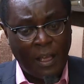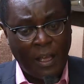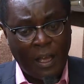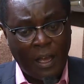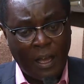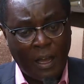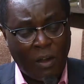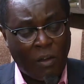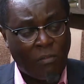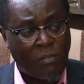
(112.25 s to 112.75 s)

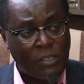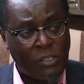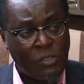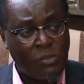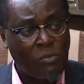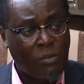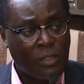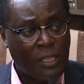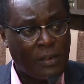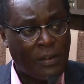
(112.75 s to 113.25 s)

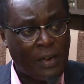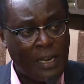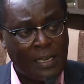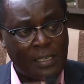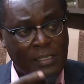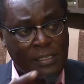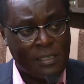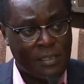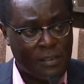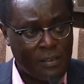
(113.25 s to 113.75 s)
overtook the
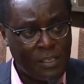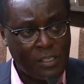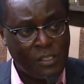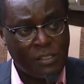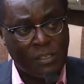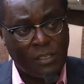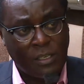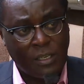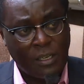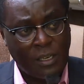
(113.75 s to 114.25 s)
Raila
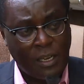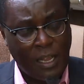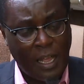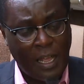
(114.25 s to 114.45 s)
generation,